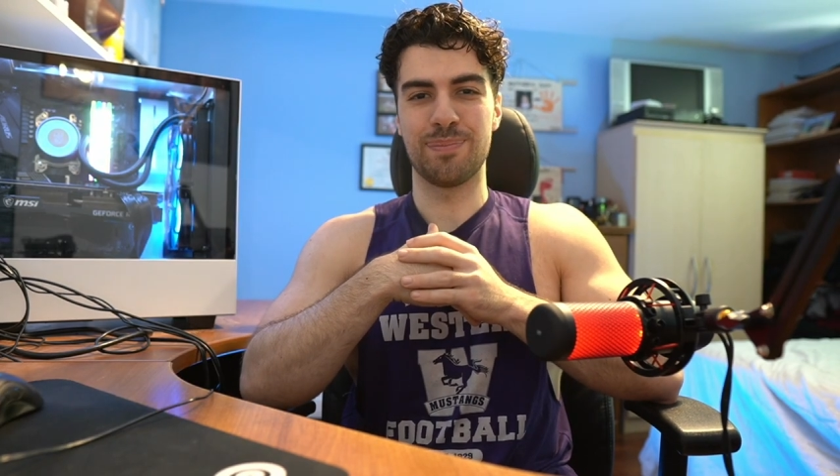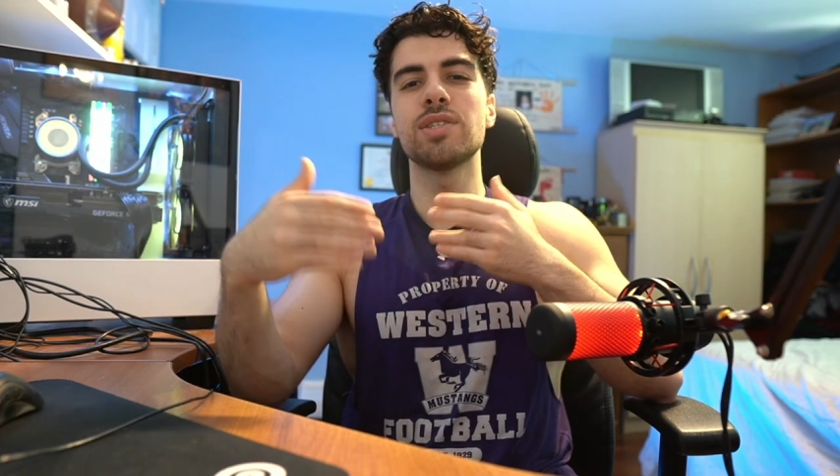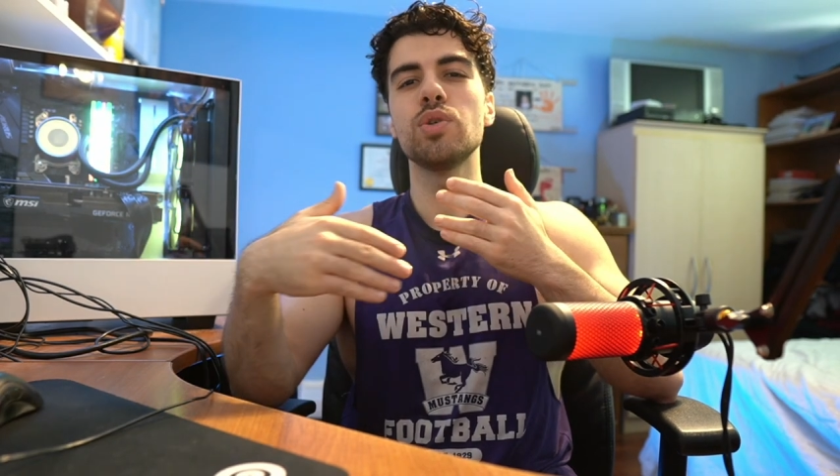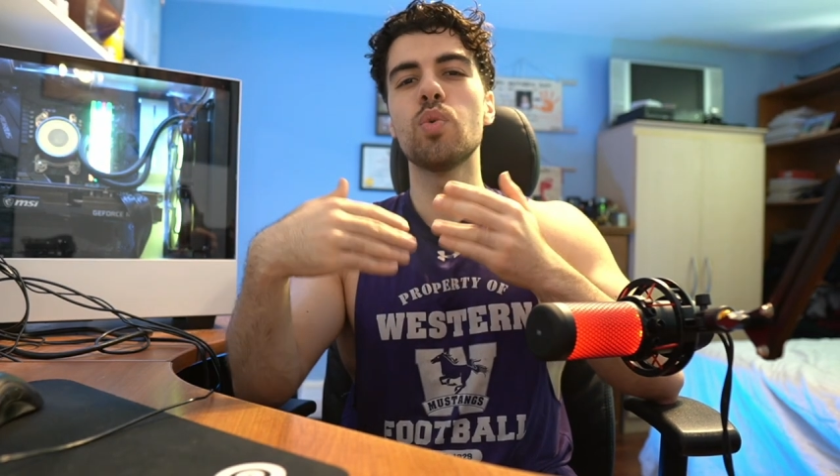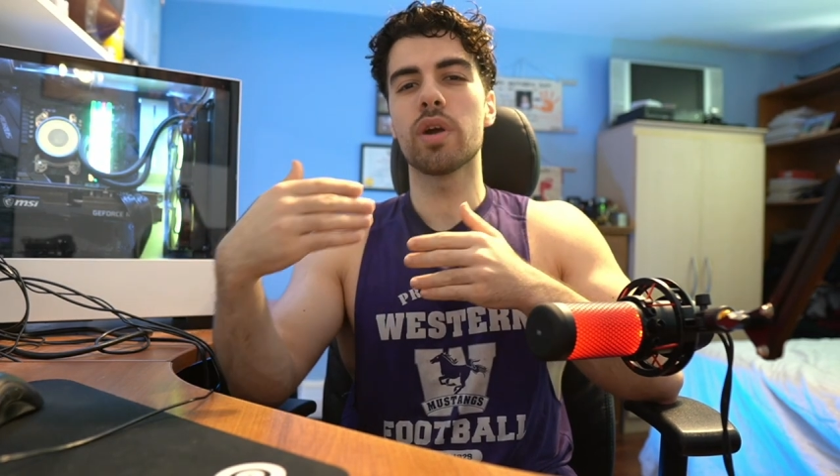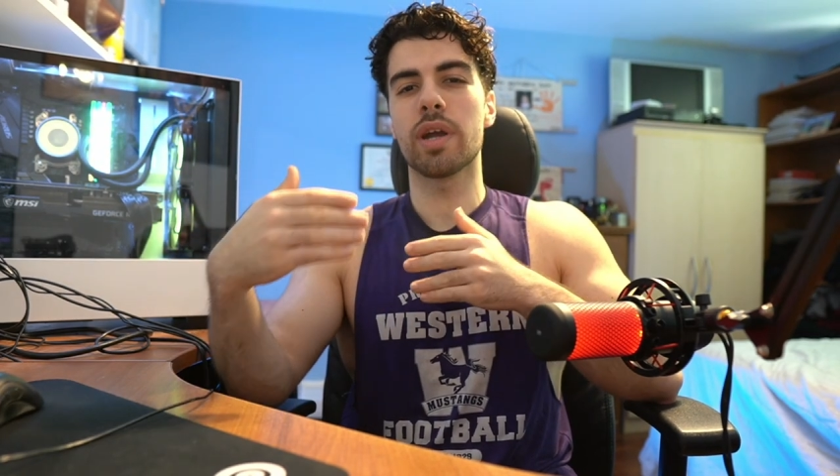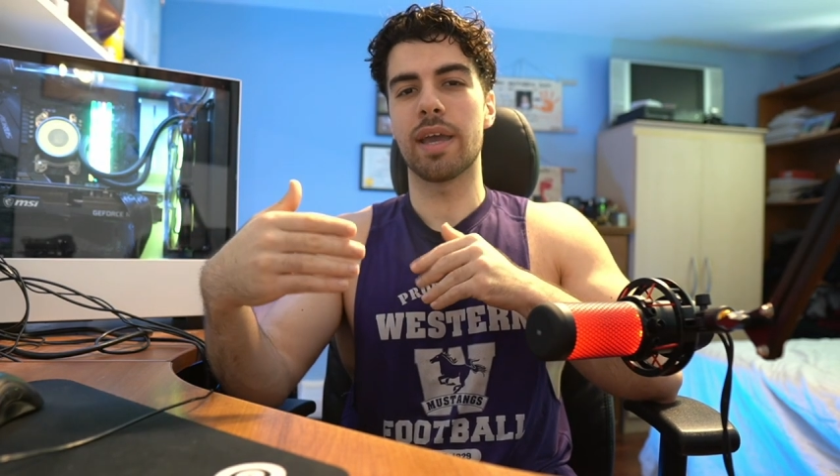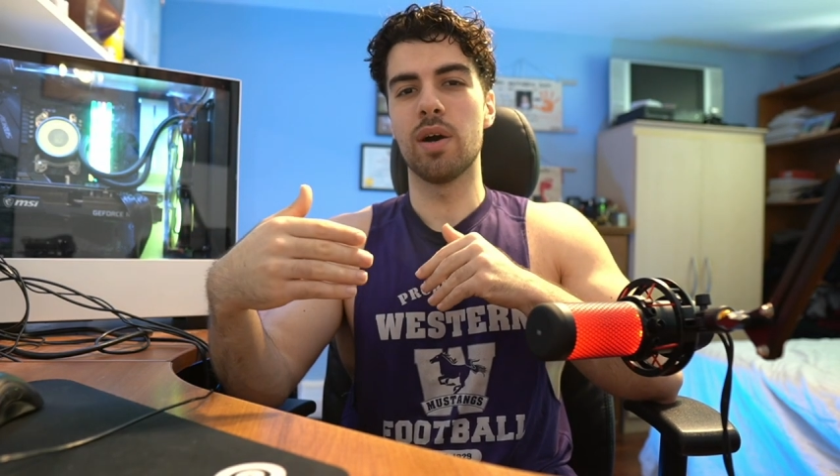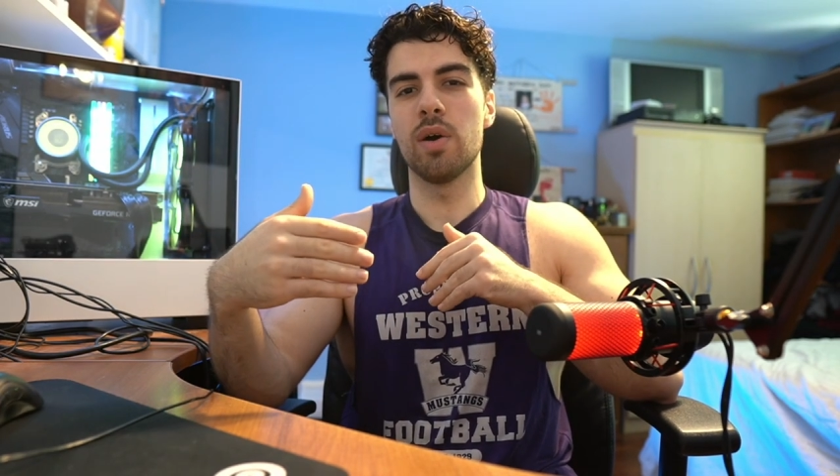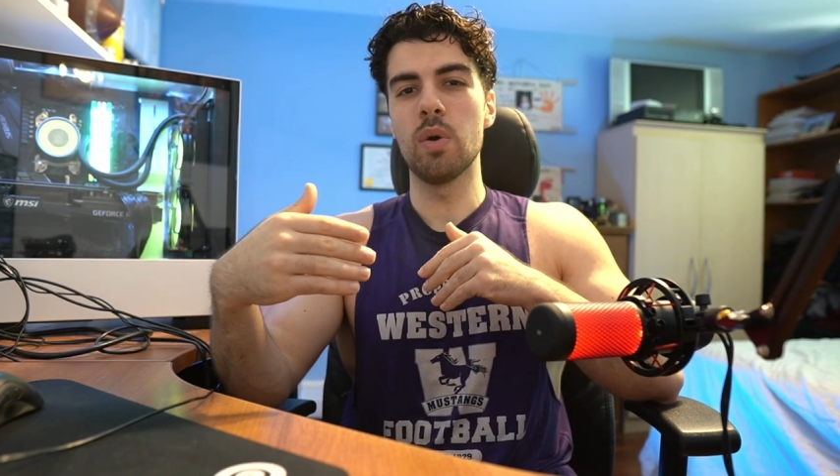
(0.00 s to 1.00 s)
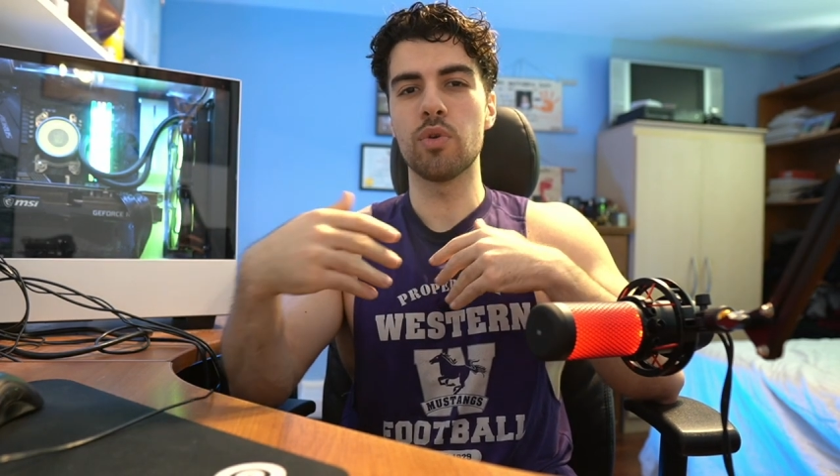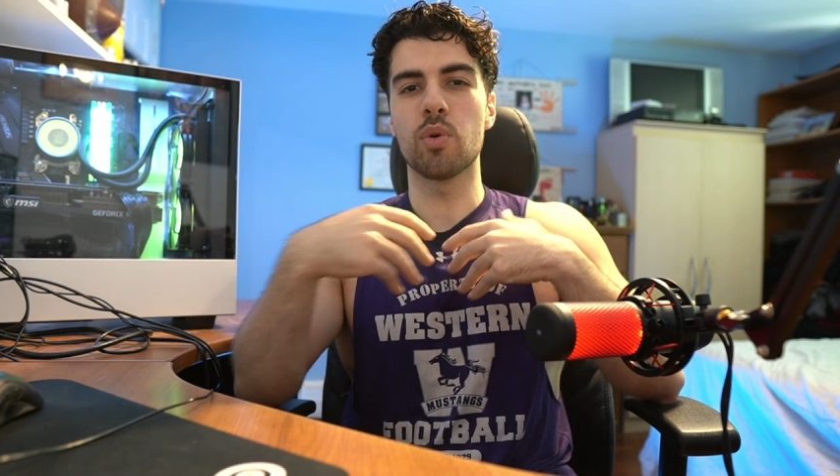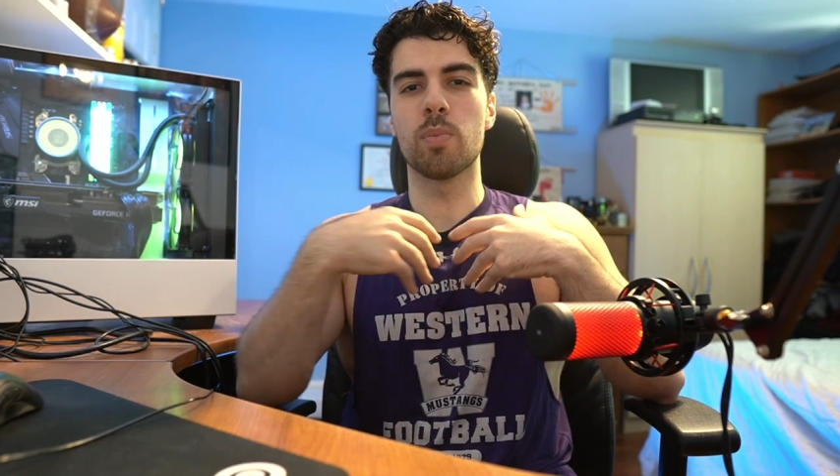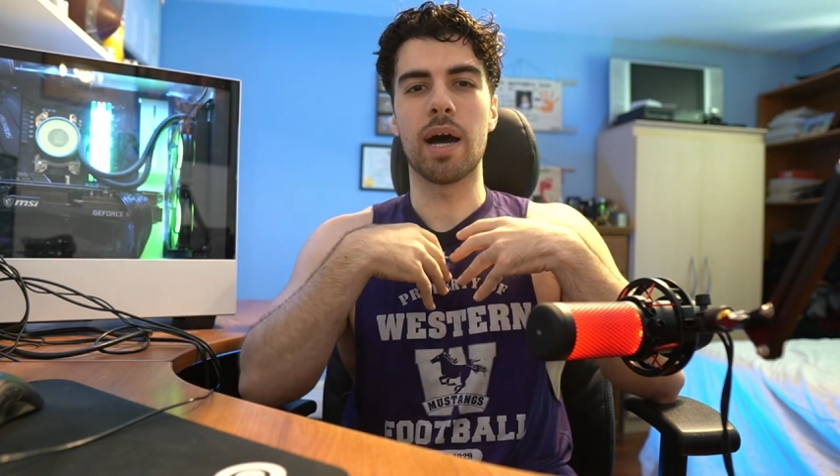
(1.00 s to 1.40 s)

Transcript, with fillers: As you work out, your